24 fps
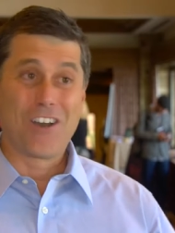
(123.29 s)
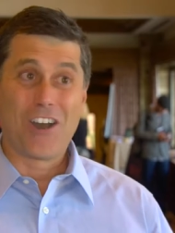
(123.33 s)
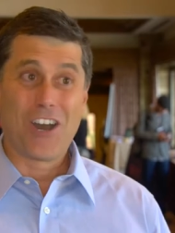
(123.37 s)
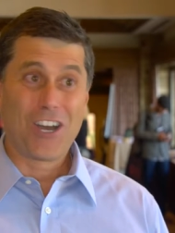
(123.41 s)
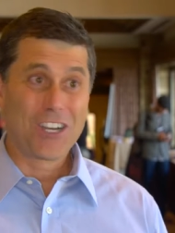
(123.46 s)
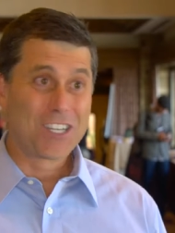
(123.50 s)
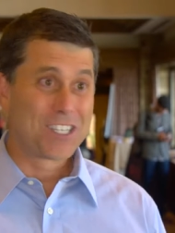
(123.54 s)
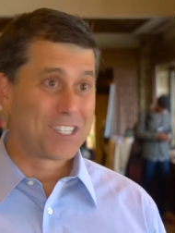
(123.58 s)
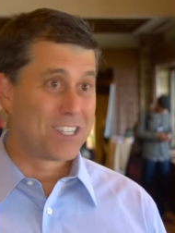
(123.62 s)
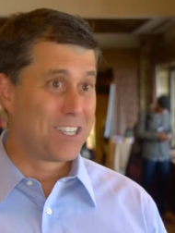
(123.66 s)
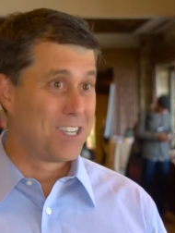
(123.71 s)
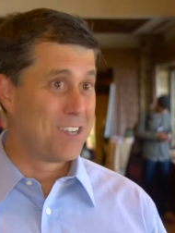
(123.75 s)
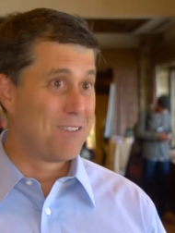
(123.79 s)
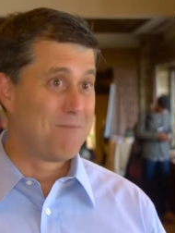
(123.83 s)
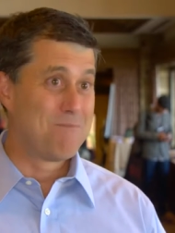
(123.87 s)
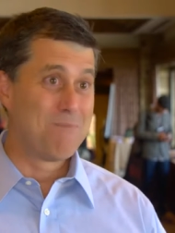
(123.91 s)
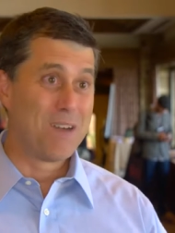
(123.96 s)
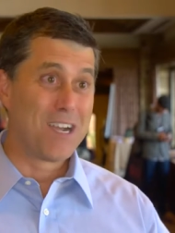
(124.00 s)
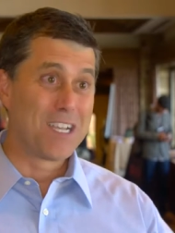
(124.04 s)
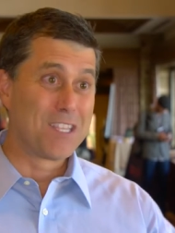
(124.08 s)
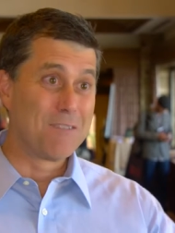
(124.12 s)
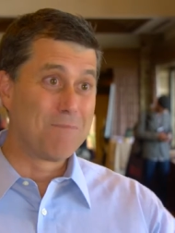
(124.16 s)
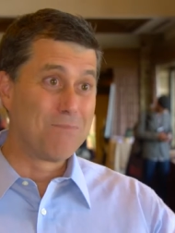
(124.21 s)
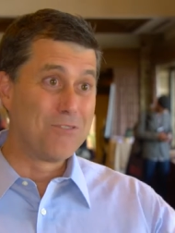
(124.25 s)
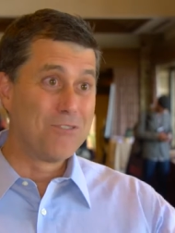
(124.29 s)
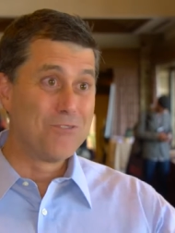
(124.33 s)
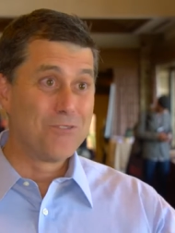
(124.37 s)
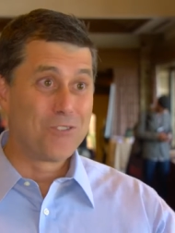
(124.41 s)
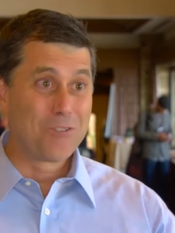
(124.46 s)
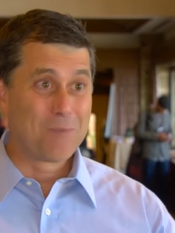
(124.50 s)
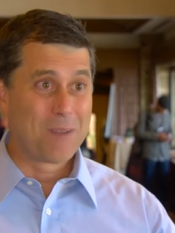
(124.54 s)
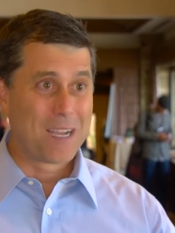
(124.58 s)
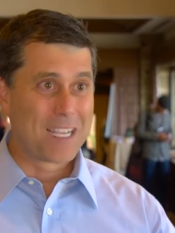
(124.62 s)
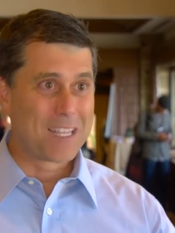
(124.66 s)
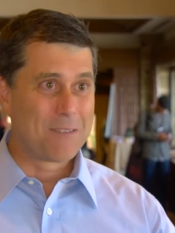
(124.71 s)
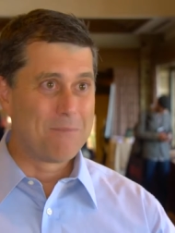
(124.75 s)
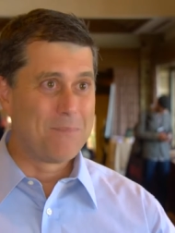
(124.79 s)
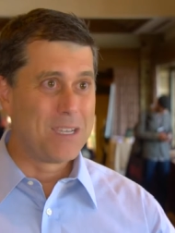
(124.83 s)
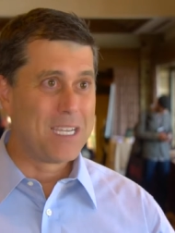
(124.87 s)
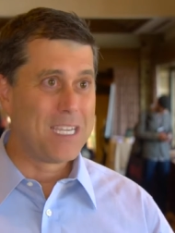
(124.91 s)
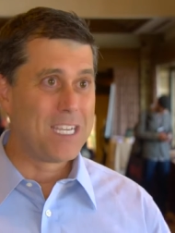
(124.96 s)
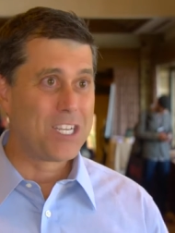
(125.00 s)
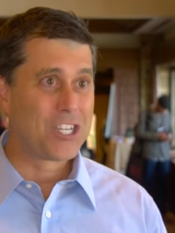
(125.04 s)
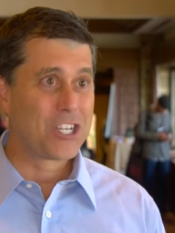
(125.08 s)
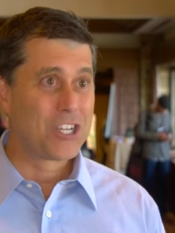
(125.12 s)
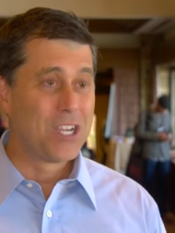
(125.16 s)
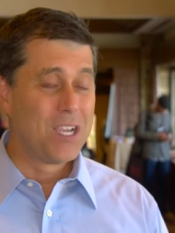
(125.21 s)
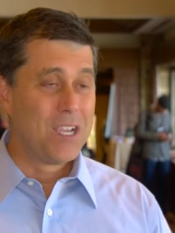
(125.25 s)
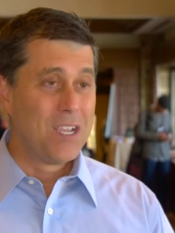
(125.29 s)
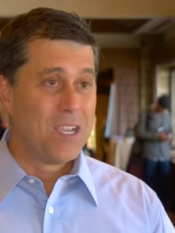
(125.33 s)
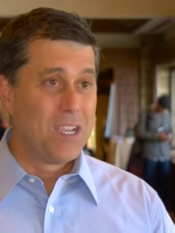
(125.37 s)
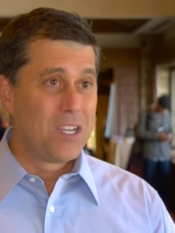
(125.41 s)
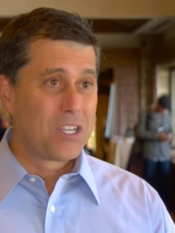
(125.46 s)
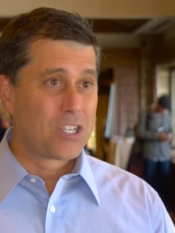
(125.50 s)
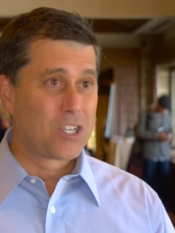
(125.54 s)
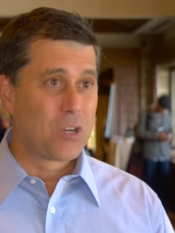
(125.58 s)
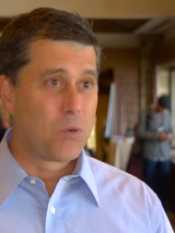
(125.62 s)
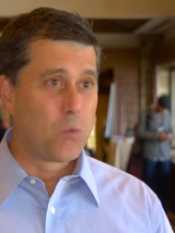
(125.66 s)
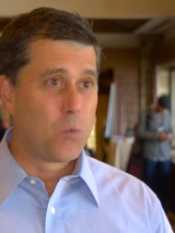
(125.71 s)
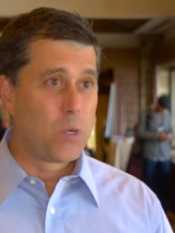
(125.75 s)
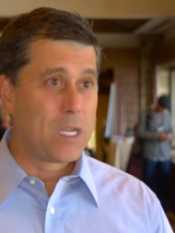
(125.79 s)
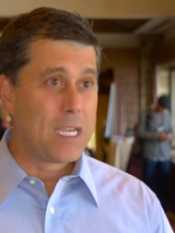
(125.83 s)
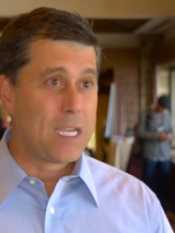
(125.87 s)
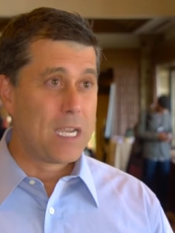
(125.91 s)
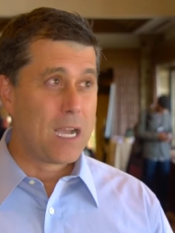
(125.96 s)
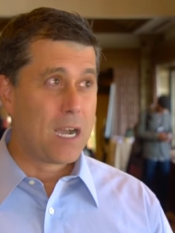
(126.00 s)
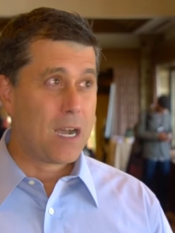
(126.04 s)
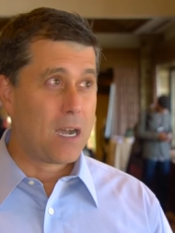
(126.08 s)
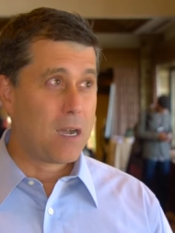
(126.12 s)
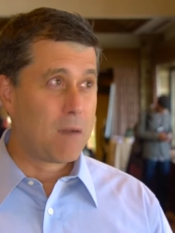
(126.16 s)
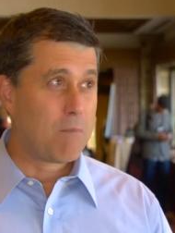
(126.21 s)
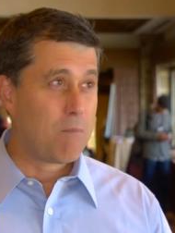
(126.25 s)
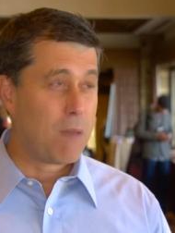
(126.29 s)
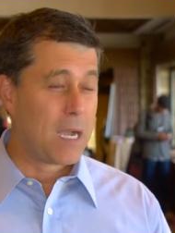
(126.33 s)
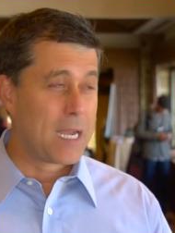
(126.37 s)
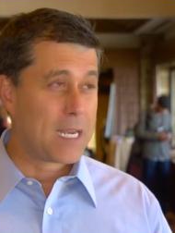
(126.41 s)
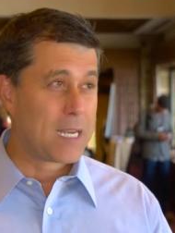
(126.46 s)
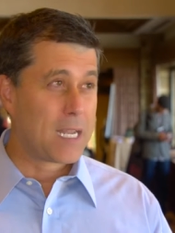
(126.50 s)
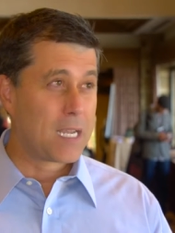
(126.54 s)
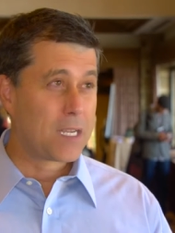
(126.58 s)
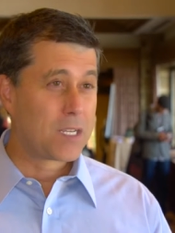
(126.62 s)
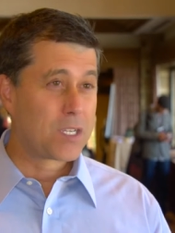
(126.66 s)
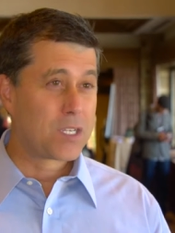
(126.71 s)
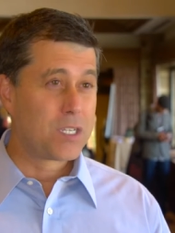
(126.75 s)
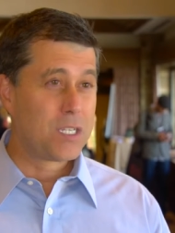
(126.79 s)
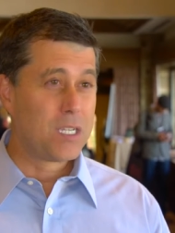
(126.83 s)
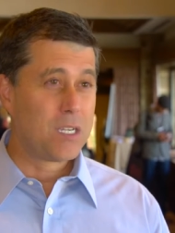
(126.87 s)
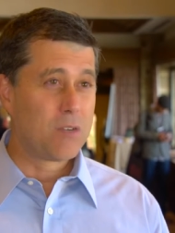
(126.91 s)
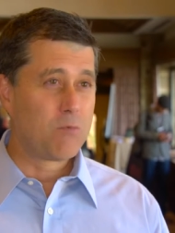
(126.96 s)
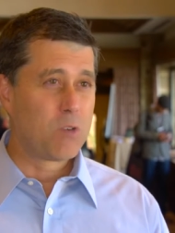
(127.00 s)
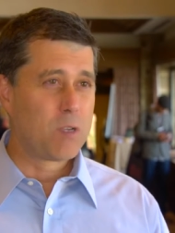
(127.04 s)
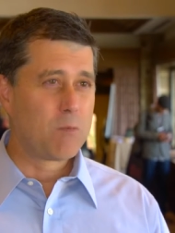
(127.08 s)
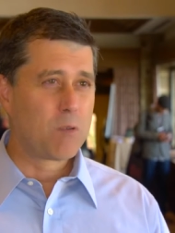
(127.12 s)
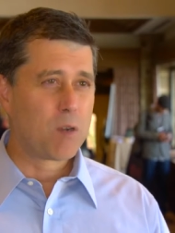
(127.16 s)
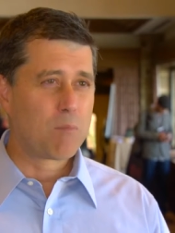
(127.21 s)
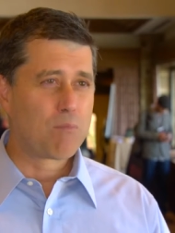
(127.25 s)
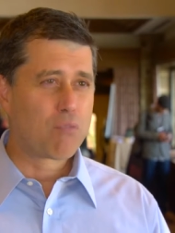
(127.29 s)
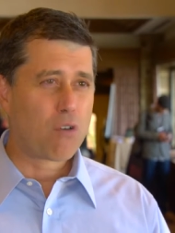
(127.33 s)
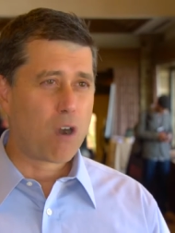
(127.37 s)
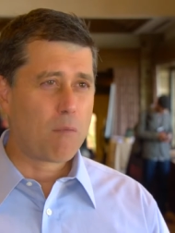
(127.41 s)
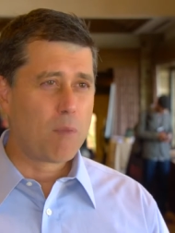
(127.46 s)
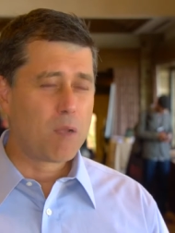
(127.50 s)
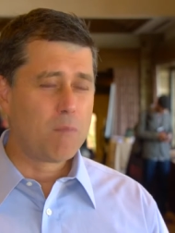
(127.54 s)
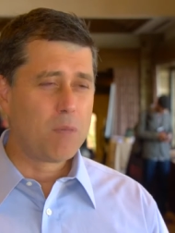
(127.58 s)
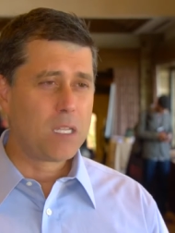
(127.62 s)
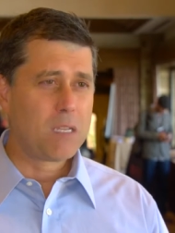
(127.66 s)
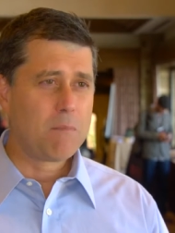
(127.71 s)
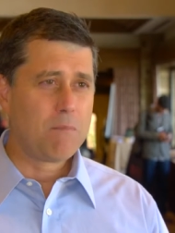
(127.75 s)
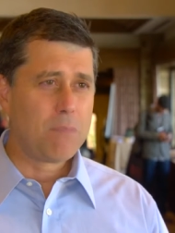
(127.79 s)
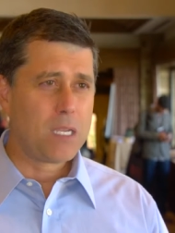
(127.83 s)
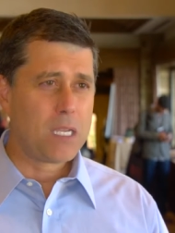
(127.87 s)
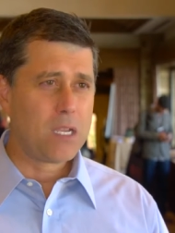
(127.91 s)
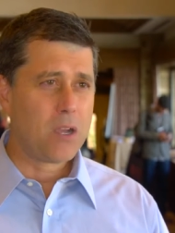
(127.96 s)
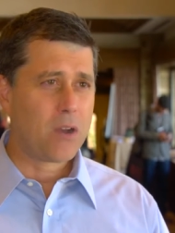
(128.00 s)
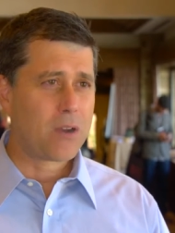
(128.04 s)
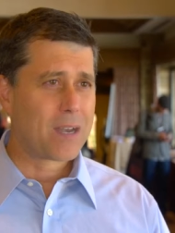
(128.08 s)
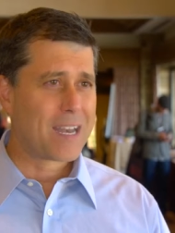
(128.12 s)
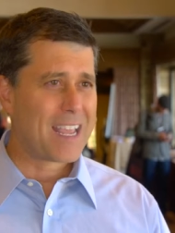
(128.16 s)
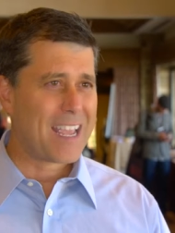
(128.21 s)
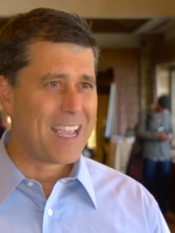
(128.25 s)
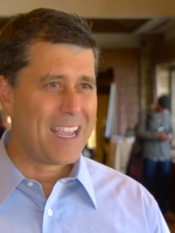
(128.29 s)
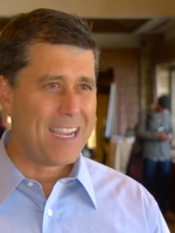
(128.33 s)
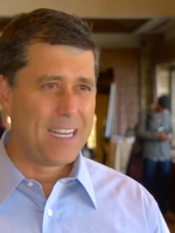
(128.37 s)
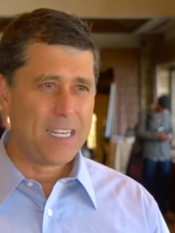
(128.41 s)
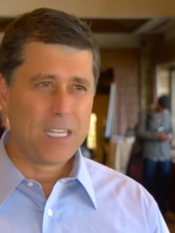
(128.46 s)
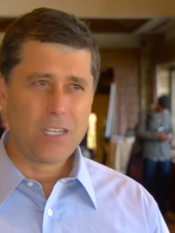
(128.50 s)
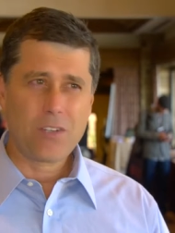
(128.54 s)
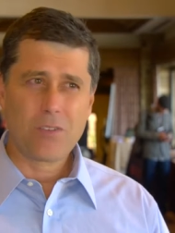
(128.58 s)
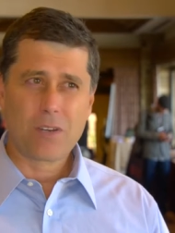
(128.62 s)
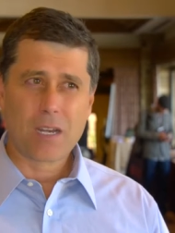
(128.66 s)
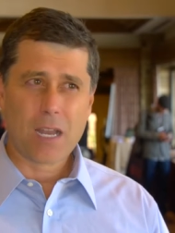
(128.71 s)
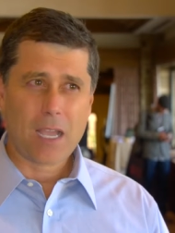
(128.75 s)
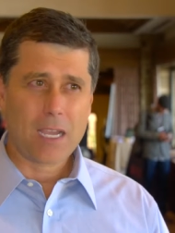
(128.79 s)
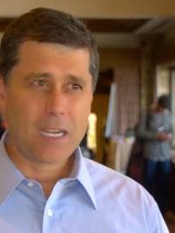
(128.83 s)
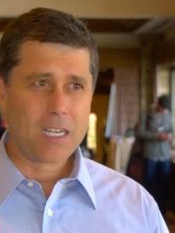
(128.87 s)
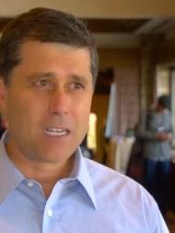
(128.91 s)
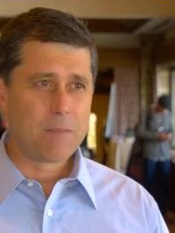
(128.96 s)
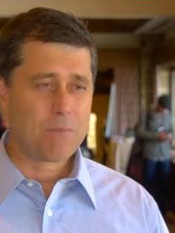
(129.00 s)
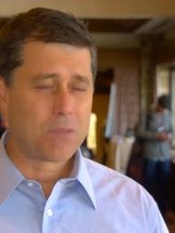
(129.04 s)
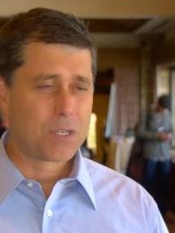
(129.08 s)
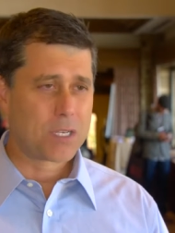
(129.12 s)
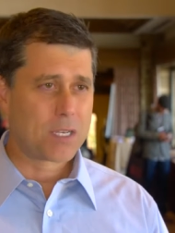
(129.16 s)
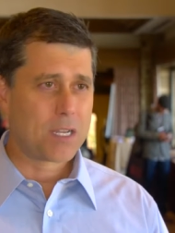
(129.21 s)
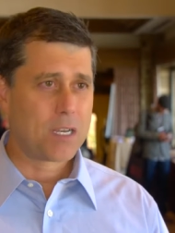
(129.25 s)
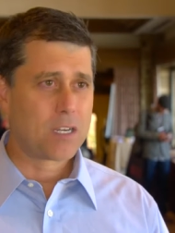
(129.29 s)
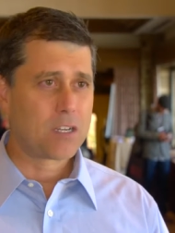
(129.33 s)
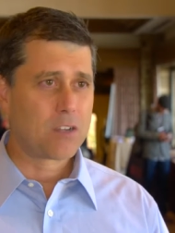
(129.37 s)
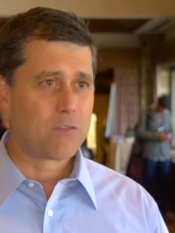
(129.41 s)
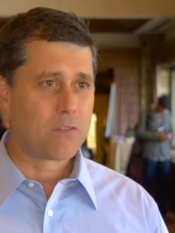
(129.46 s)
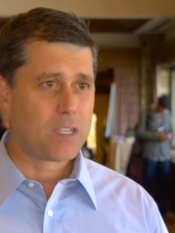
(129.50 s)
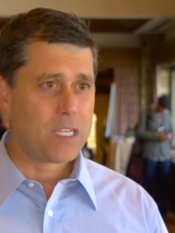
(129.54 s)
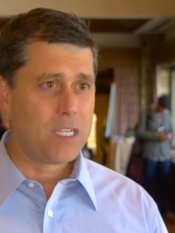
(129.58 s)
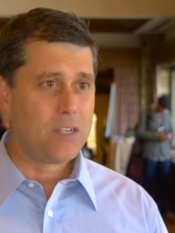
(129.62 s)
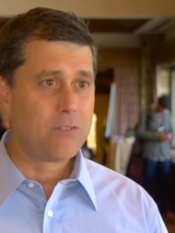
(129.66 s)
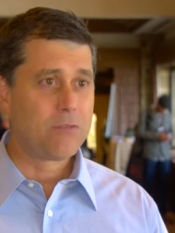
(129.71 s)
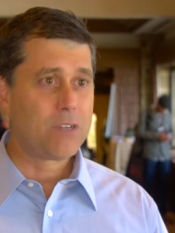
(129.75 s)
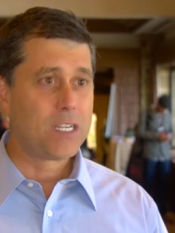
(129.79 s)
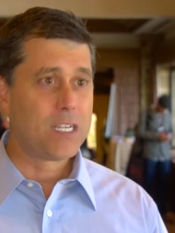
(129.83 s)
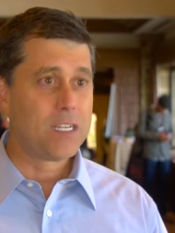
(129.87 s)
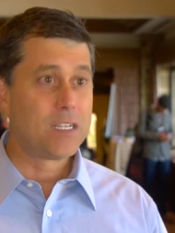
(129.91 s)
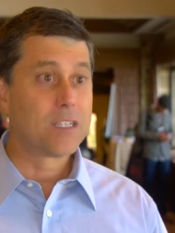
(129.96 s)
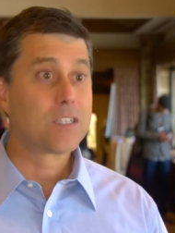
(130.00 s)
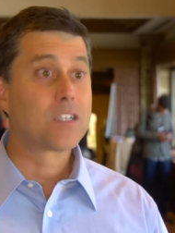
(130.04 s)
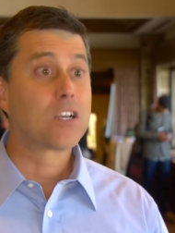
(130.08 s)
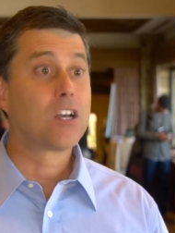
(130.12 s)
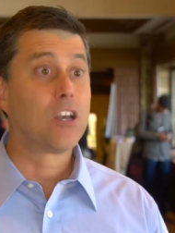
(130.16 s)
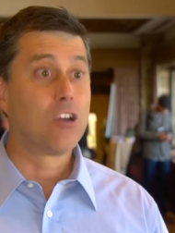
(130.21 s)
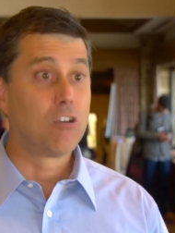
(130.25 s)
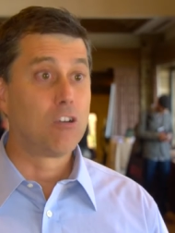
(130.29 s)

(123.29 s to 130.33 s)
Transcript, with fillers: in the hot tub, by the pool, by the beach. So we are by next year we will probably be on 80 to 90 percent of e-readers